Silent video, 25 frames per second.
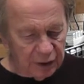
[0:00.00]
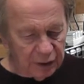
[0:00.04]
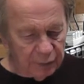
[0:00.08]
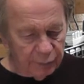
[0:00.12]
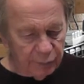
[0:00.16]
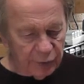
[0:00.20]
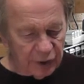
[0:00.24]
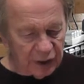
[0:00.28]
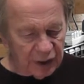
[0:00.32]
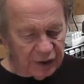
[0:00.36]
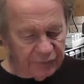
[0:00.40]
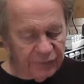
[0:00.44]

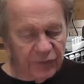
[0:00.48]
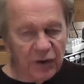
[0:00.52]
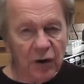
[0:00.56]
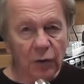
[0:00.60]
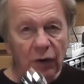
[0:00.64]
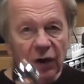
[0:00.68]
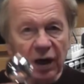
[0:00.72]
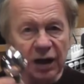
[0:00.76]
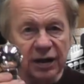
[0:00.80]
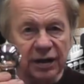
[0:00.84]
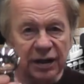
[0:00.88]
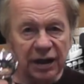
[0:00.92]
but I've
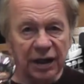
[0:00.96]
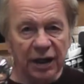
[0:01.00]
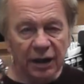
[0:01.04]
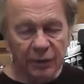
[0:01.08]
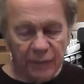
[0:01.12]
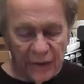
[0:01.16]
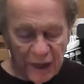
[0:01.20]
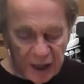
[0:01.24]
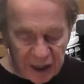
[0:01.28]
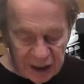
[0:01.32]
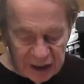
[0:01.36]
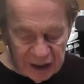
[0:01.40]
no idea.
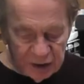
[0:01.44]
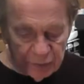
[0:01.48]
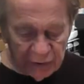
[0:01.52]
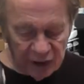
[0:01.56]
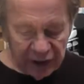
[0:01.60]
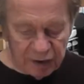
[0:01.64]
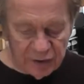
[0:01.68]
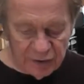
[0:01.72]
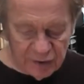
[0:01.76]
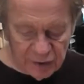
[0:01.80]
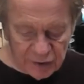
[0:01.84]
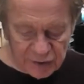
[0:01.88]

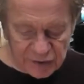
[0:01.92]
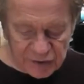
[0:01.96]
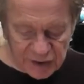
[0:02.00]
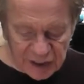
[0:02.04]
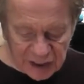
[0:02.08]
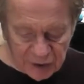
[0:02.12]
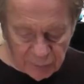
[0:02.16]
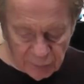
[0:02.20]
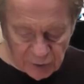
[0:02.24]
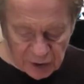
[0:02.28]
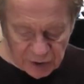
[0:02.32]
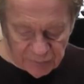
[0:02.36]
Anyway, there's
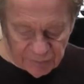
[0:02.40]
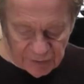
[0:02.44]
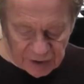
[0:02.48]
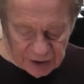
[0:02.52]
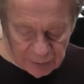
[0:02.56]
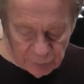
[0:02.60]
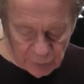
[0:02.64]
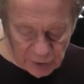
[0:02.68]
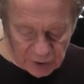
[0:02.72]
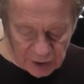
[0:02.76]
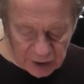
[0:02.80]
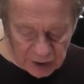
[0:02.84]
that one if
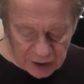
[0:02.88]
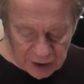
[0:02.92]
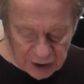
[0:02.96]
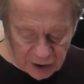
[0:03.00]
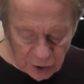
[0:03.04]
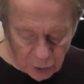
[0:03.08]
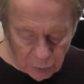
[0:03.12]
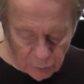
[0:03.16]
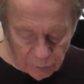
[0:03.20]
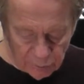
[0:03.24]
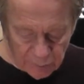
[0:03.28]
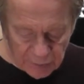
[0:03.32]
anyone can
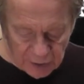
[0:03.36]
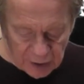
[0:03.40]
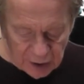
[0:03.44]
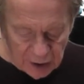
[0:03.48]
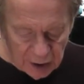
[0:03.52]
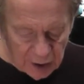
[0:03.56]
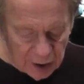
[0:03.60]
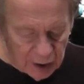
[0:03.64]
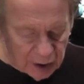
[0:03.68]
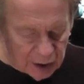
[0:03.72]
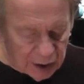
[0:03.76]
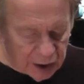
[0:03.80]
help.
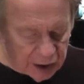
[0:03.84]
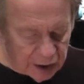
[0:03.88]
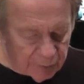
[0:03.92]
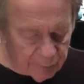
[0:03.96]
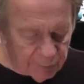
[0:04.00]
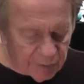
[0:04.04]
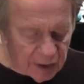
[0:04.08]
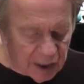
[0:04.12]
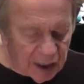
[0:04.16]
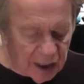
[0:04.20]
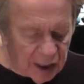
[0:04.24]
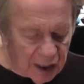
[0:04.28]

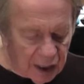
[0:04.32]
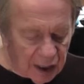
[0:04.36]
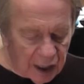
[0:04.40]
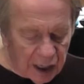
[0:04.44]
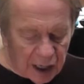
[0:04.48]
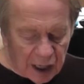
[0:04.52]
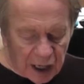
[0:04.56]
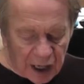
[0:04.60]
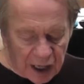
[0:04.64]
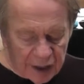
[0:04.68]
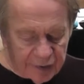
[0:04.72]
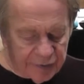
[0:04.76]

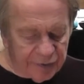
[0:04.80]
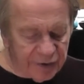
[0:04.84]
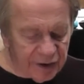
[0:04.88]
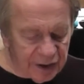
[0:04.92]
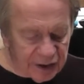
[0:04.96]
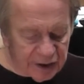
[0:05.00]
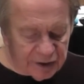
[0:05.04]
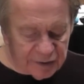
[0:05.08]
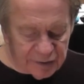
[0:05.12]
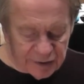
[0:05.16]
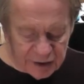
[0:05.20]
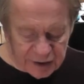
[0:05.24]
I
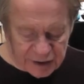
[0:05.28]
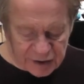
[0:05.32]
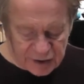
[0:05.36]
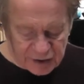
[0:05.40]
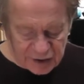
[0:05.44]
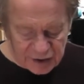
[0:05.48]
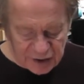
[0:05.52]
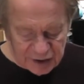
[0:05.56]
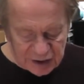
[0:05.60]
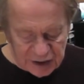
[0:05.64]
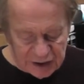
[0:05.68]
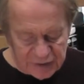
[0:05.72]
think
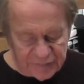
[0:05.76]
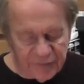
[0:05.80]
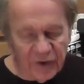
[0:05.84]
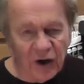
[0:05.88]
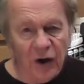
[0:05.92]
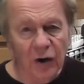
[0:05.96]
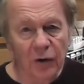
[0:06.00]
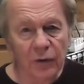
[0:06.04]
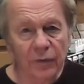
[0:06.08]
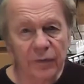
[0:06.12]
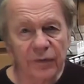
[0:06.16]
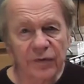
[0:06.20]
these
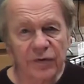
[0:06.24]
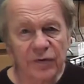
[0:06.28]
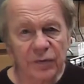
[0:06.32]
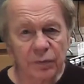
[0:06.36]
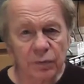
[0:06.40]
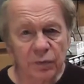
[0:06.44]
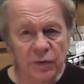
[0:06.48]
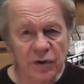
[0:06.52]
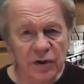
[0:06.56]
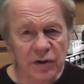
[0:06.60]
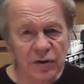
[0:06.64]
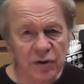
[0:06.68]
valves
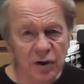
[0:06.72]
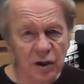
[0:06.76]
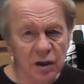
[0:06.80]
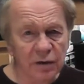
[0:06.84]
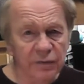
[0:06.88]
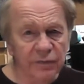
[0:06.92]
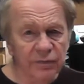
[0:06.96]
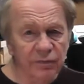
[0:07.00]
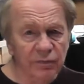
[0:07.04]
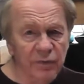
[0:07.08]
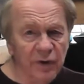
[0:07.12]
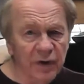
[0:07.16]

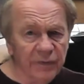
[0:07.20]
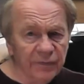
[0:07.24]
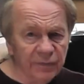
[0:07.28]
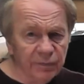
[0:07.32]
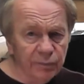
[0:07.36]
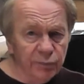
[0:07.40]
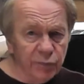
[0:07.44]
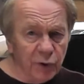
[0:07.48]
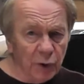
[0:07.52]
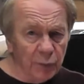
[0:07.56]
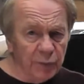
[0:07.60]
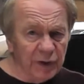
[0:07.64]
deserve,
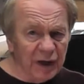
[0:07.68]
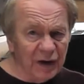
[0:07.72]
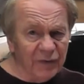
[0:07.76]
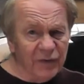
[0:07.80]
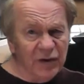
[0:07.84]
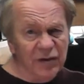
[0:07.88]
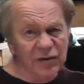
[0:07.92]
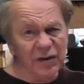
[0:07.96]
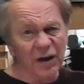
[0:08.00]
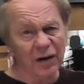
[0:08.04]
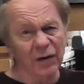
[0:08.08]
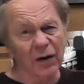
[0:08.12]
probably,
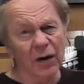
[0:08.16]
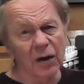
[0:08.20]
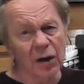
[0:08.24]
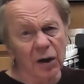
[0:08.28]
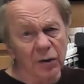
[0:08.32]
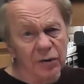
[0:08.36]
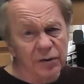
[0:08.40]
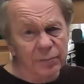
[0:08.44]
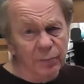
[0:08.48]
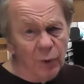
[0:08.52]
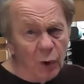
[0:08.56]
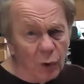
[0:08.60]
because I've got
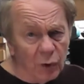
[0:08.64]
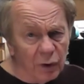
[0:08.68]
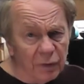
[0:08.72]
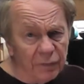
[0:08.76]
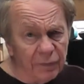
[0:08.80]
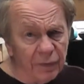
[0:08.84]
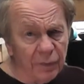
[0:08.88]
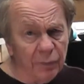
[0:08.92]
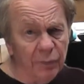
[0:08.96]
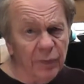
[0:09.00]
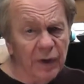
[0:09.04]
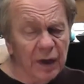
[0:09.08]
lots more
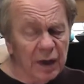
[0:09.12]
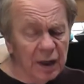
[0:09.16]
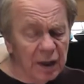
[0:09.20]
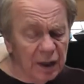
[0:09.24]
of them,